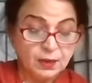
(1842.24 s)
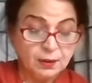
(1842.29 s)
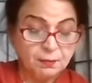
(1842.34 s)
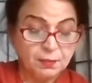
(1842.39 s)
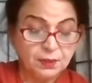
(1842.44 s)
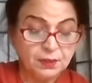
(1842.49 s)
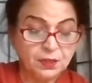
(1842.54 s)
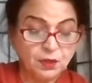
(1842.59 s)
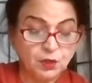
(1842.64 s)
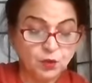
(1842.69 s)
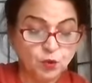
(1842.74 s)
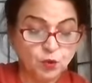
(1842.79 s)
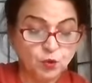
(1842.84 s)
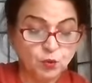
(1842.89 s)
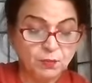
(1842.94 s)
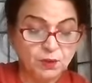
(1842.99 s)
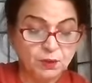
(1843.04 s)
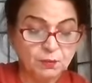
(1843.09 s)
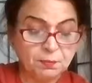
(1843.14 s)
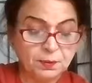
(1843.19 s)
But the
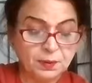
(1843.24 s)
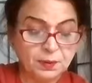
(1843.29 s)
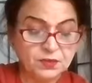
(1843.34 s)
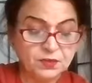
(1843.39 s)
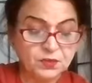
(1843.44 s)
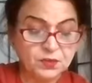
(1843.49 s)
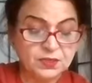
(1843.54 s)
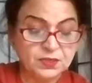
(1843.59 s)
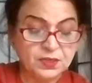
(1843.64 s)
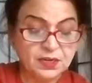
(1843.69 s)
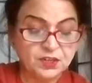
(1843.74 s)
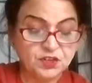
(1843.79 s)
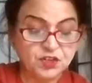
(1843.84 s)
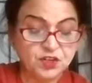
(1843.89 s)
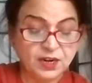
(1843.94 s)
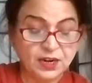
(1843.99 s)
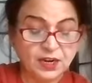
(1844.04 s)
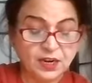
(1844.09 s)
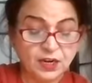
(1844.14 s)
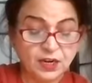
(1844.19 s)
human prince said
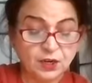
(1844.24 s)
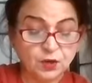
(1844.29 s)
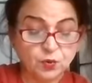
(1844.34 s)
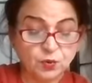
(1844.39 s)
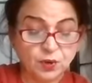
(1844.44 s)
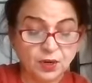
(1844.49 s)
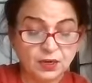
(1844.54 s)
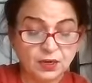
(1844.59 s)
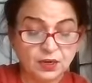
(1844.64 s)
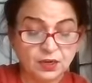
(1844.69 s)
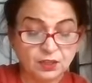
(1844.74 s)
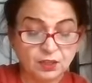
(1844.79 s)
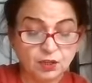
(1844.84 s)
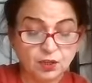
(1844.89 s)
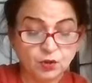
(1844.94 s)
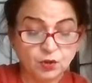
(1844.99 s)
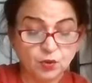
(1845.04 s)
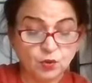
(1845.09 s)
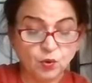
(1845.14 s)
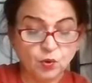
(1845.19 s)
gently to Angad,
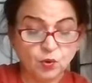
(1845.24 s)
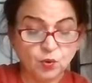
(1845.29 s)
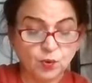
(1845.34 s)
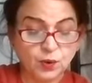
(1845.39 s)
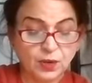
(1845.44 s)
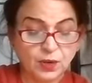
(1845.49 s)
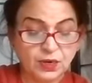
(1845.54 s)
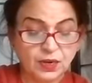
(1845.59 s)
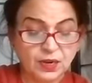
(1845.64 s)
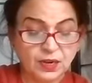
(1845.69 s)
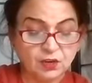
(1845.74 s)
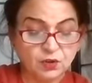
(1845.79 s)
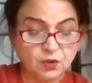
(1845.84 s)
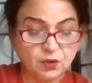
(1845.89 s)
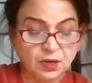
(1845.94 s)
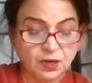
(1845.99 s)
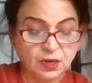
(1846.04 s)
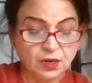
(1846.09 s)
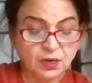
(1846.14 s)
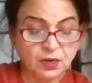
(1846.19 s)
Go and tell
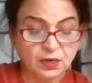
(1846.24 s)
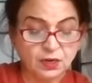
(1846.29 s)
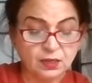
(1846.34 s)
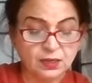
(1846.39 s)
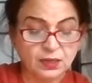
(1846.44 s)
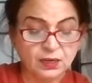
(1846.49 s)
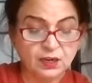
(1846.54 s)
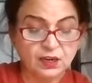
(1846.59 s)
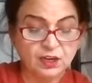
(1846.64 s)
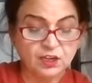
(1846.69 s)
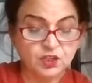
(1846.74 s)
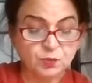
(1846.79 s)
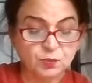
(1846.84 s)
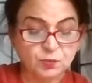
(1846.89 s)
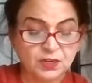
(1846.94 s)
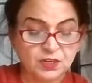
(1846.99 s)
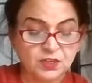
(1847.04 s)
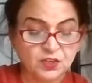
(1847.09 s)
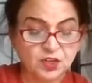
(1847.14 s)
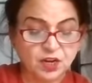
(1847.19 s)
your uncle that
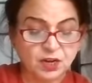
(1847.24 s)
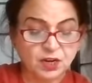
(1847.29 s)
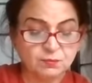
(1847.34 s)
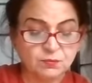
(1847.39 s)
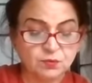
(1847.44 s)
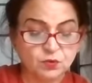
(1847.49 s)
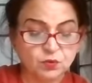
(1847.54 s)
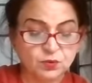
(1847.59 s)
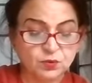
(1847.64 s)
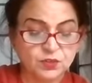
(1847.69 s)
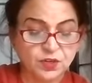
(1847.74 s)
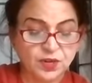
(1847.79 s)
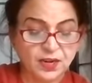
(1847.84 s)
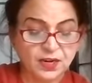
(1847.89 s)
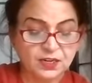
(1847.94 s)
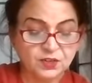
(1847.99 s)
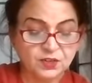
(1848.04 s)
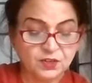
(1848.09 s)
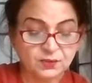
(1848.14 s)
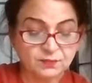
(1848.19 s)
Lakshman has come to his
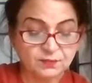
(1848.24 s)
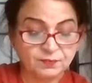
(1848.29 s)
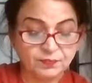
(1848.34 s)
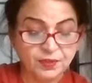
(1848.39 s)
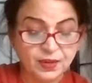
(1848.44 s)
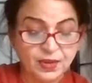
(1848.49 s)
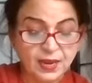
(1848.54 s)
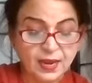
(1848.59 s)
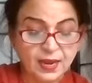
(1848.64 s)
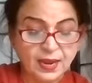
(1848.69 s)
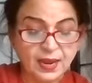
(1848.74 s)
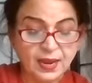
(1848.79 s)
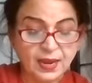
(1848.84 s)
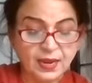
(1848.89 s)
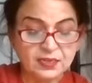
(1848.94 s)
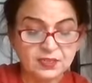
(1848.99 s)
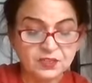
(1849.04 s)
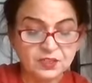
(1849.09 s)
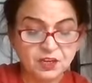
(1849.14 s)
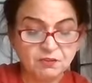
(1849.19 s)
gates.
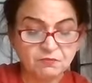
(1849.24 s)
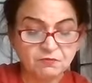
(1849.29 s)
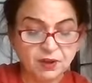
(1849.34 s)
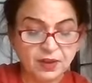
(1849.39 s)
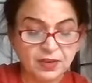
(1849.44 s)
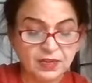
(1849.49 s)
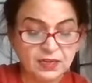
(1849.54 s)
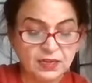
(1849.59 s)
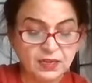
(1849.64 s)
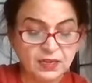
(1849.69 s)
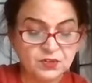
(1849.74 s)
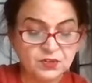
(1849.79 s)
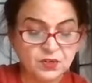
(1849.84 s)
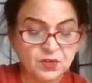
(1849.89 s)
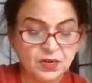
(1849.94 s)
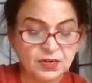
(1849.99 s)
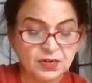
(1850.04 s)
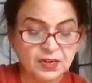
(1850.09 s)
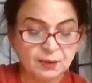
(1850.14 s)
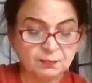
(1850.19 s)
Ask him why he has
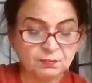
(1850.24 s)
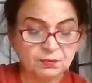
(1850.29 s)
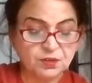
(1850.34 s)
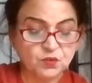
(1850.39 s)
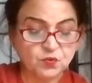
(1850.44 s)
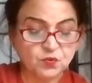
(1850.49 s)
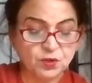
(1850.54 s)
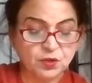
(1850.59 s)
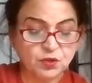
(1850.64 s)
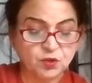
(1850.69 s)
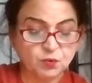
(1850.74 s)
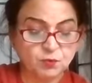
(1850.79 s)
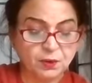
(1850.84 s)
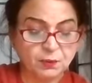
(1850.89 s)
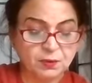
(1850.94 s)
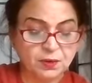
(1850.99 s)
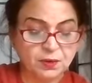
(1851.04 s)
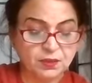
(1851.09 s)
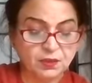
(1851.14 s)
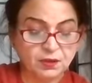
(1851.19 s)
not kept his word to my
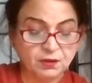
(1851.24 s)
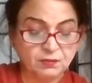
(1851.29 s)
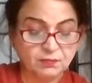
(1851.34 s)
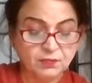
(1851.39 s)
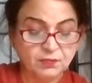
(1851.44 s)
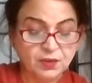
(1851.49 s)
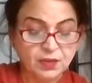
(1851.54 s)
brother.